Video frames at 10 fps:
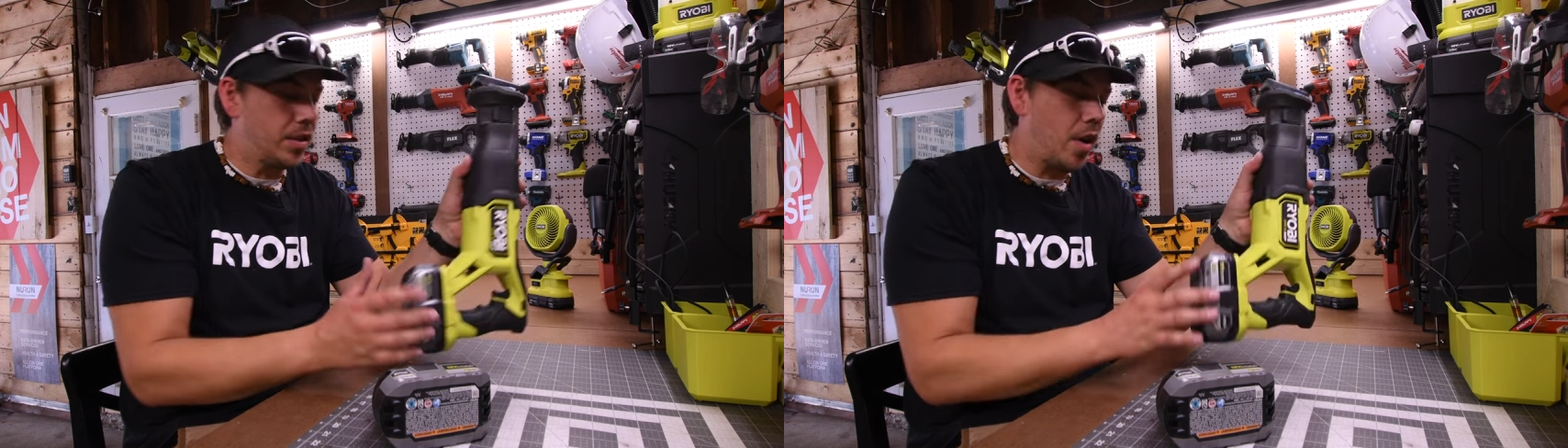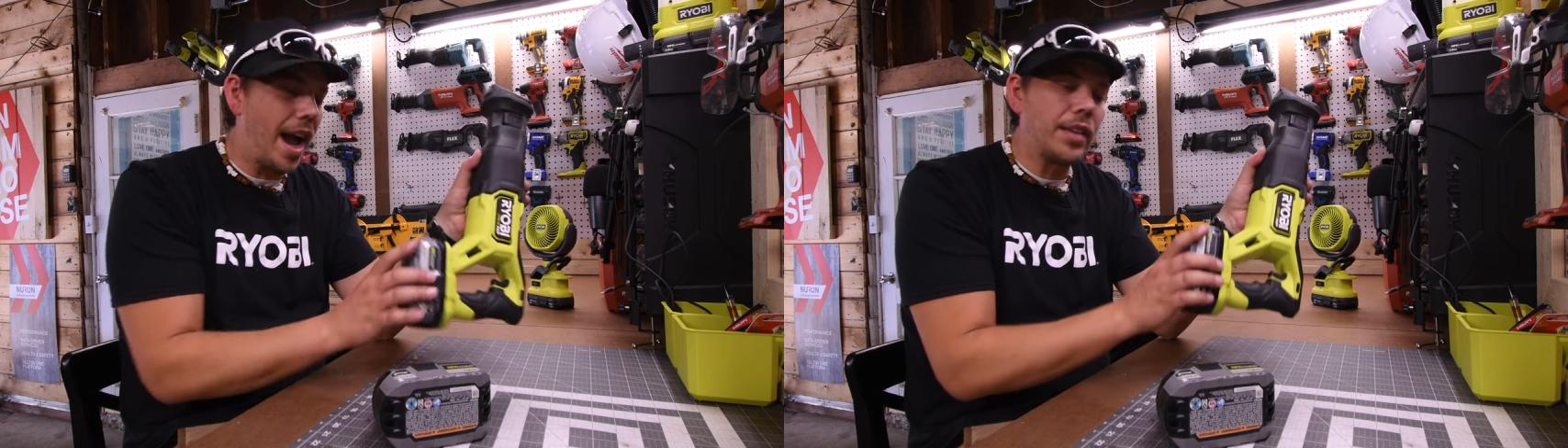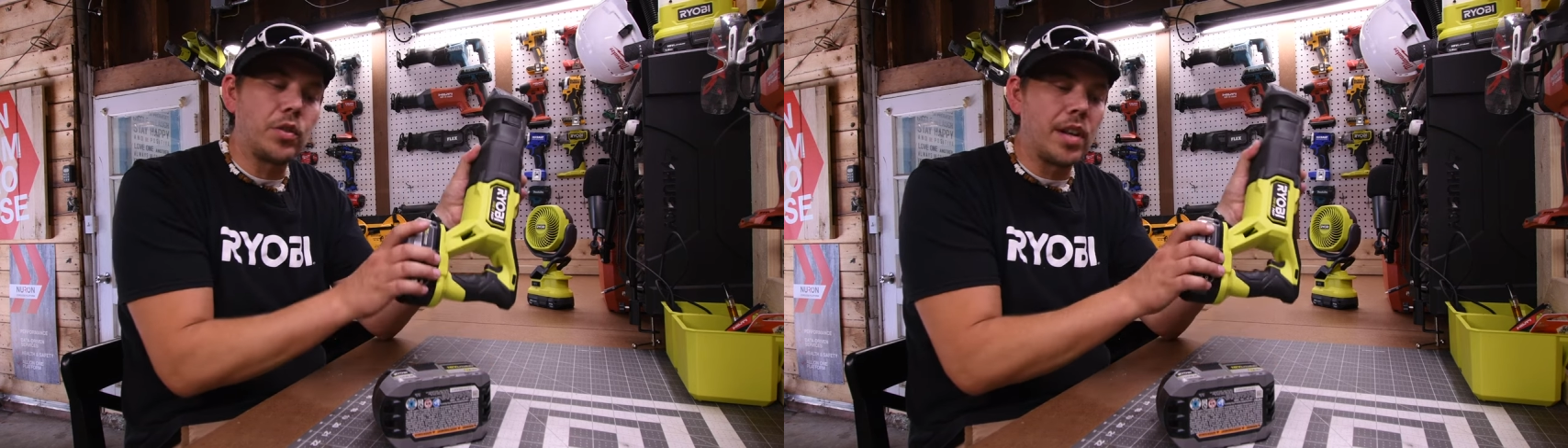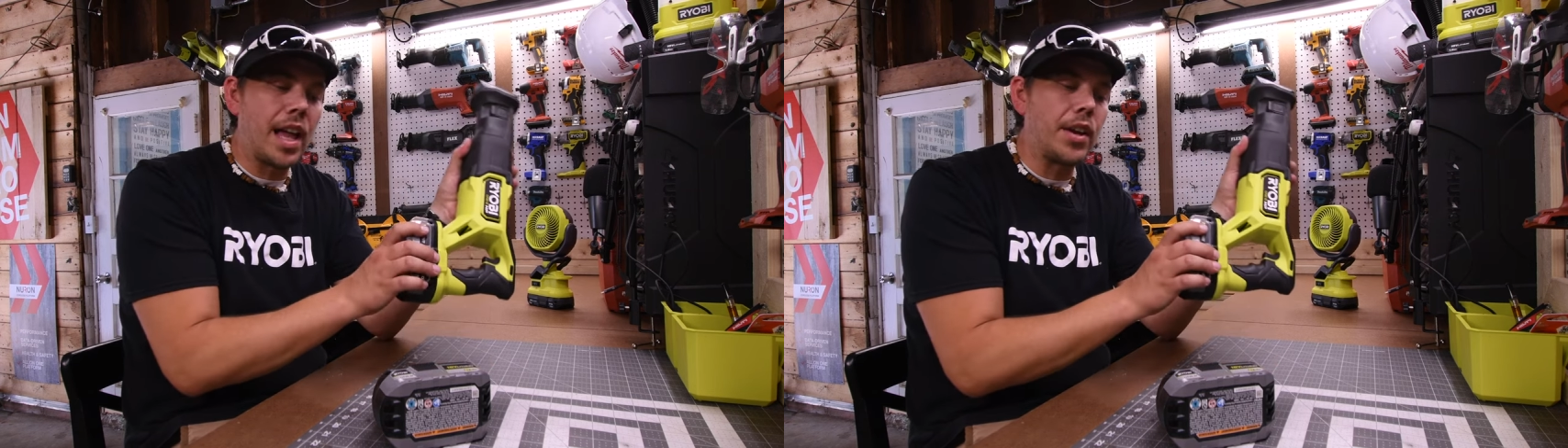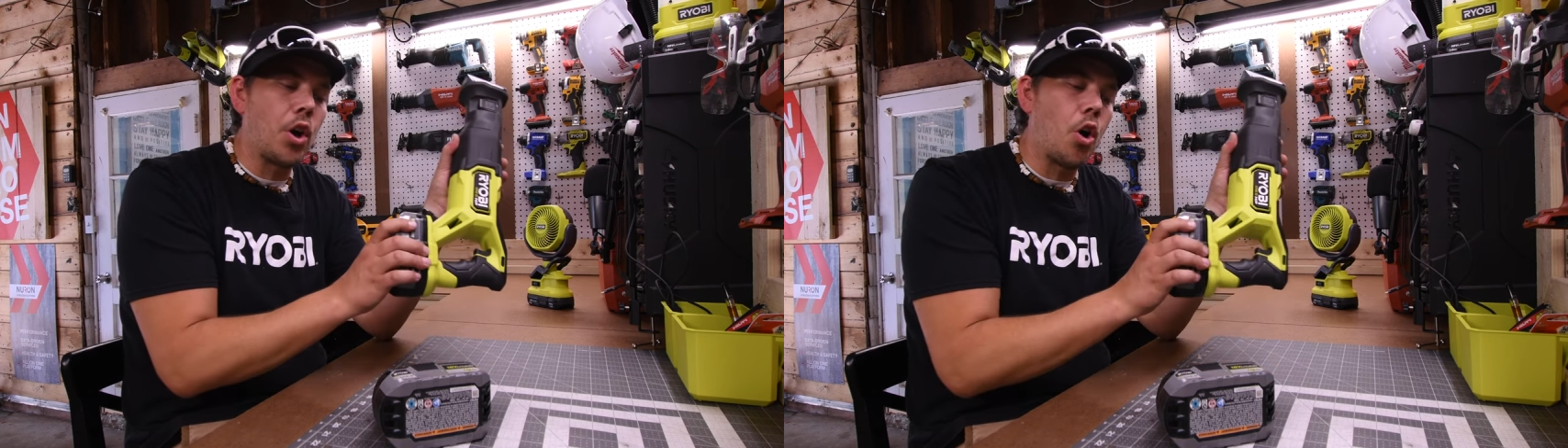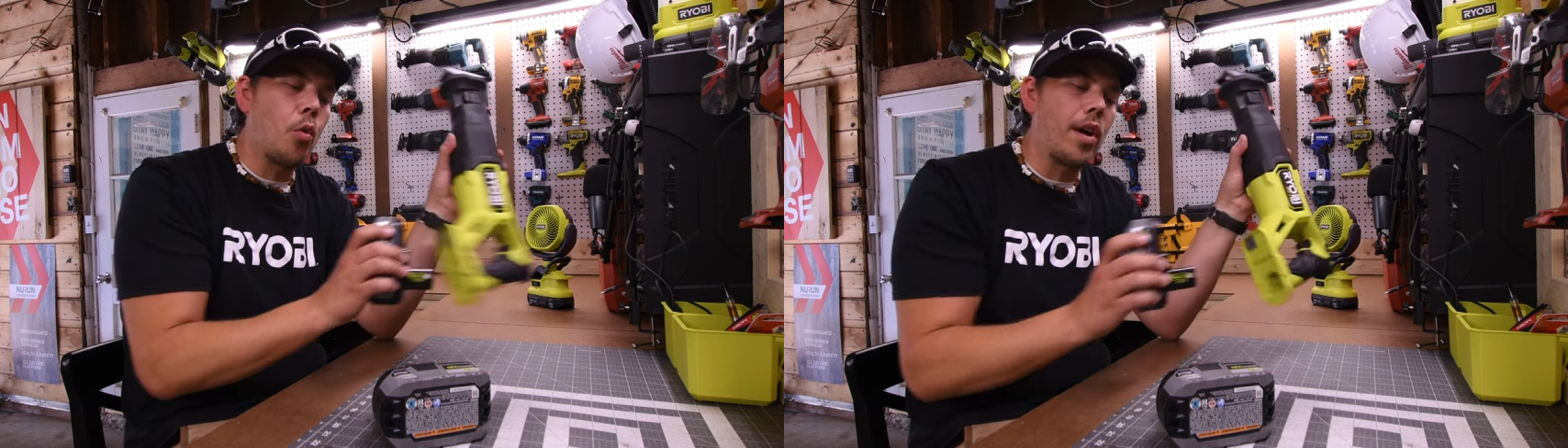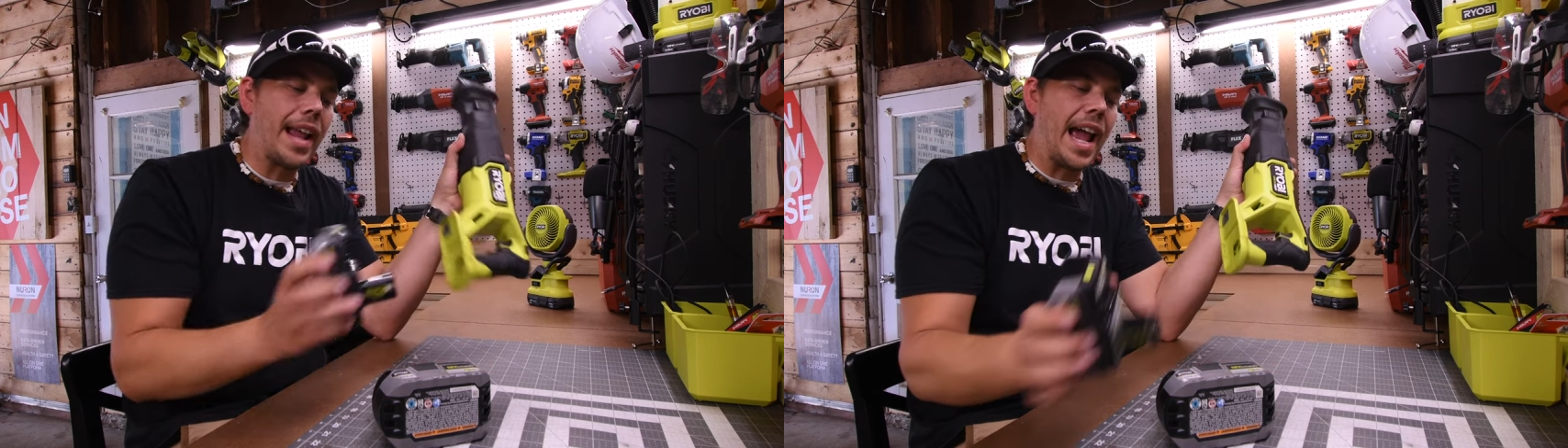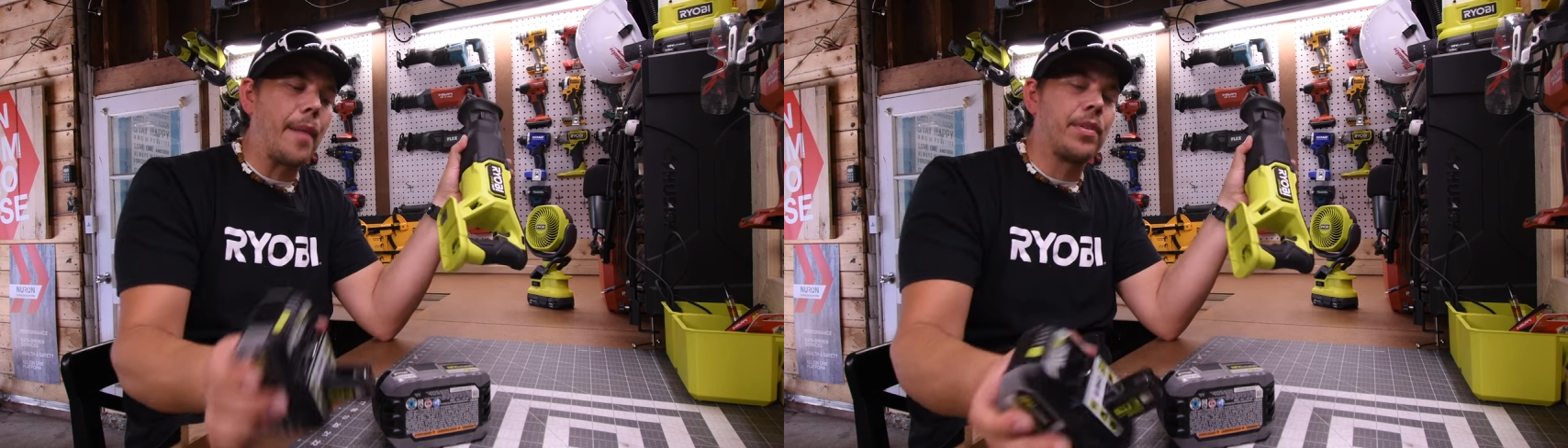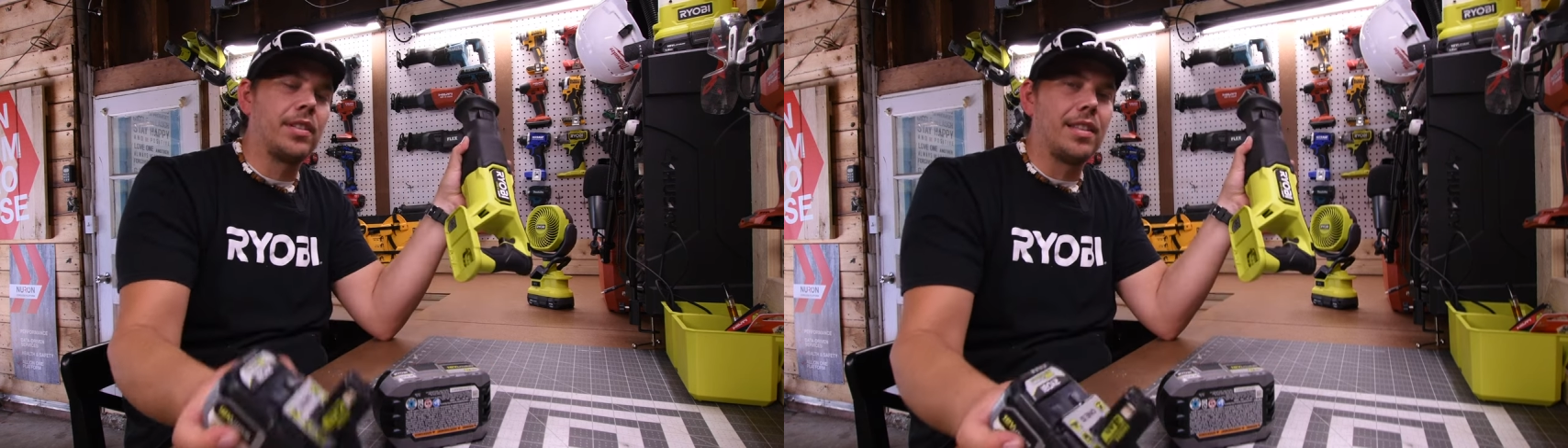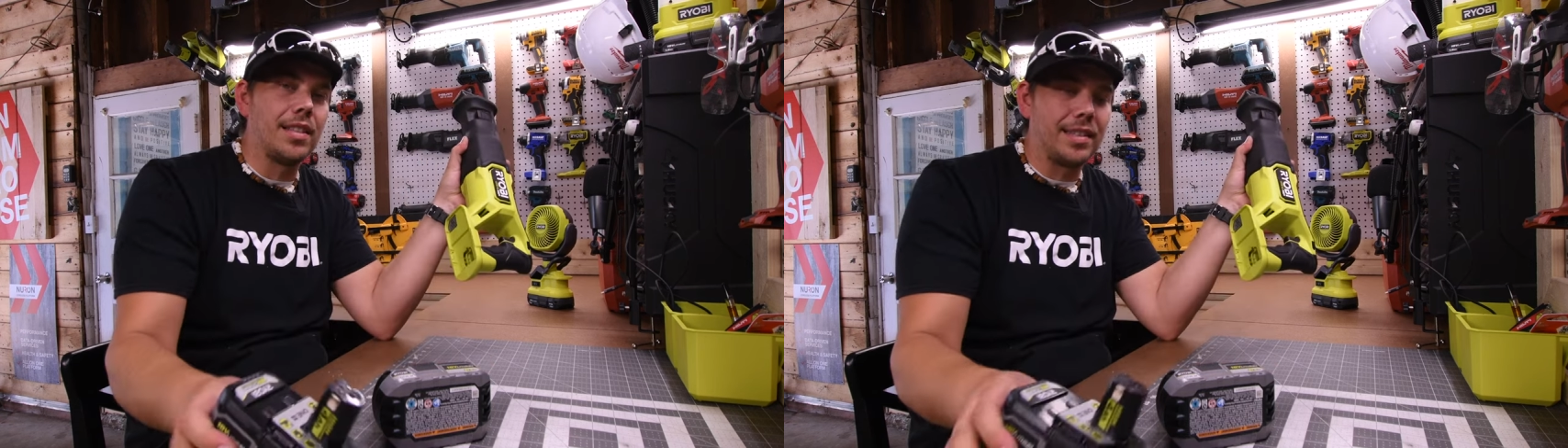So I do not know what happened to this